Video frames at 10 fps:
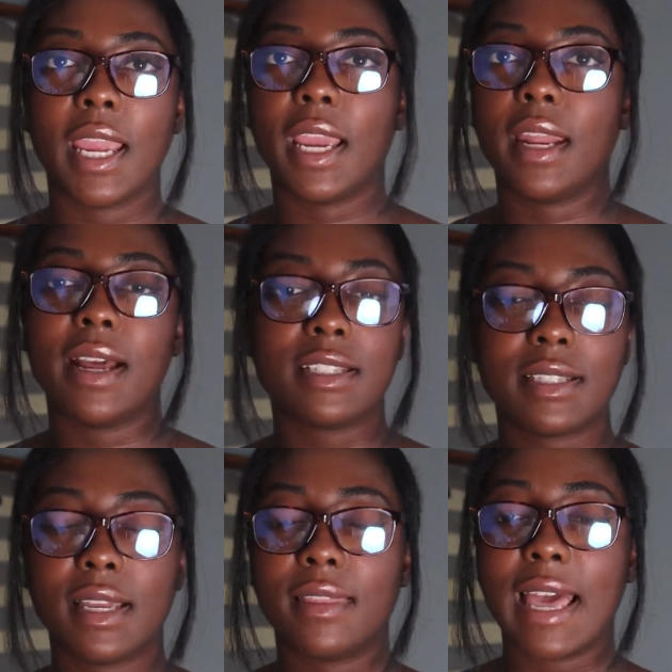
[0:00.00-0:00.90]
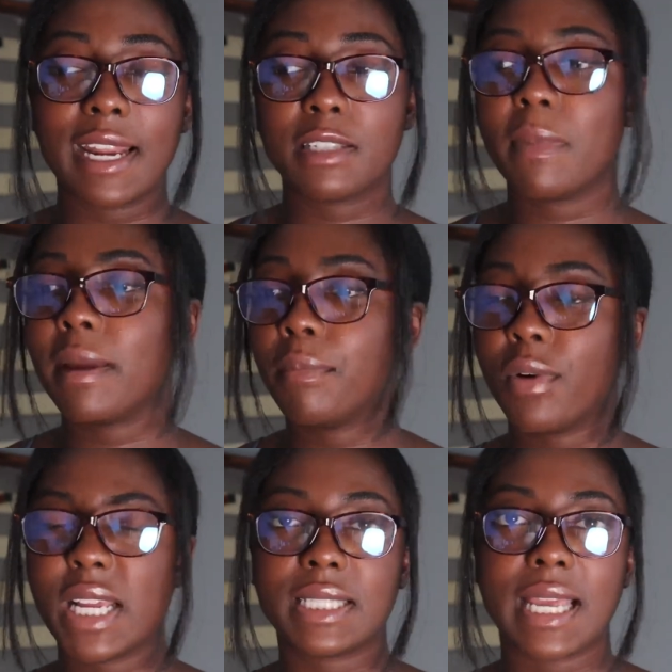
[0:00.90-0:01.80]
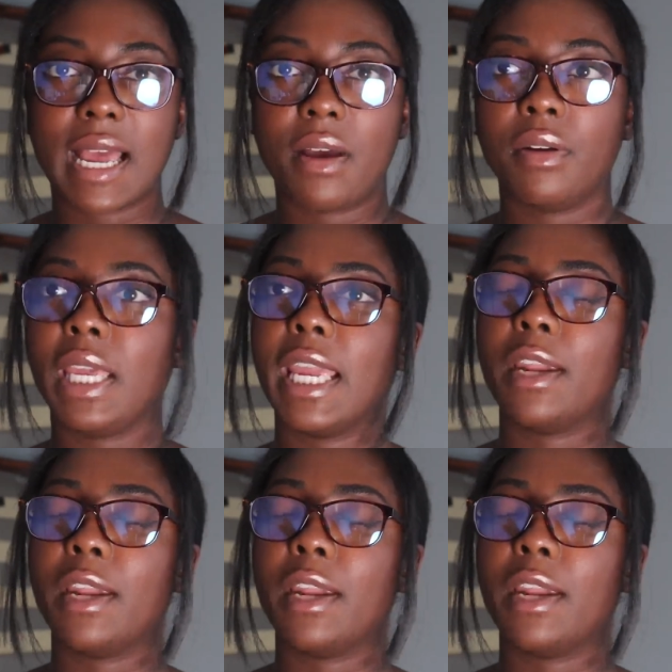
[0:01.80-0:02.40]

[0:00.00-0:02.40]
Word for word: and that's that is my breakdown